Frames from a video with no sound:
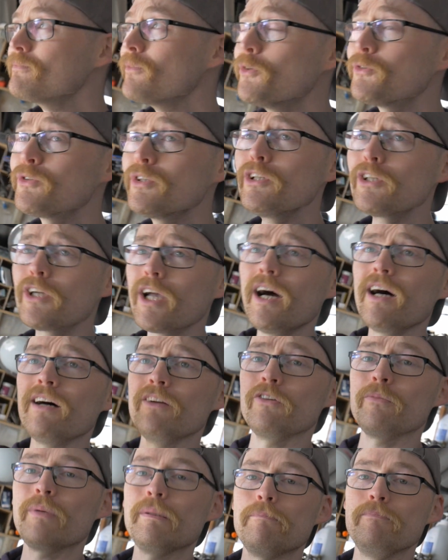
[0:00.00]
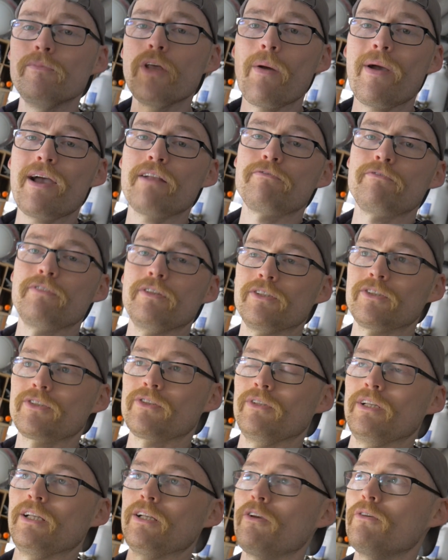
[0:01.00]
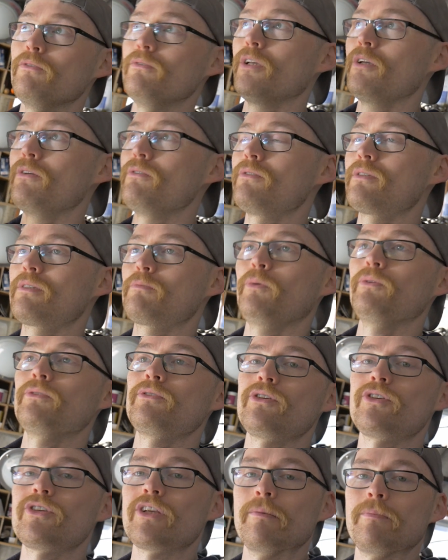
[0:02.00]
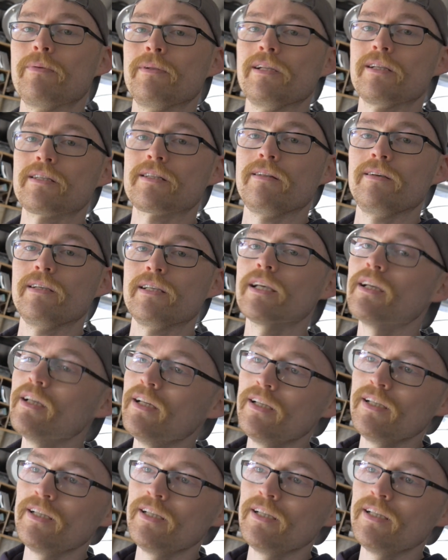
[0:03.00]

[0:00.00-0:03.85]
I see a car and it'll be no adverts on it, no no sponsorship, and it's like,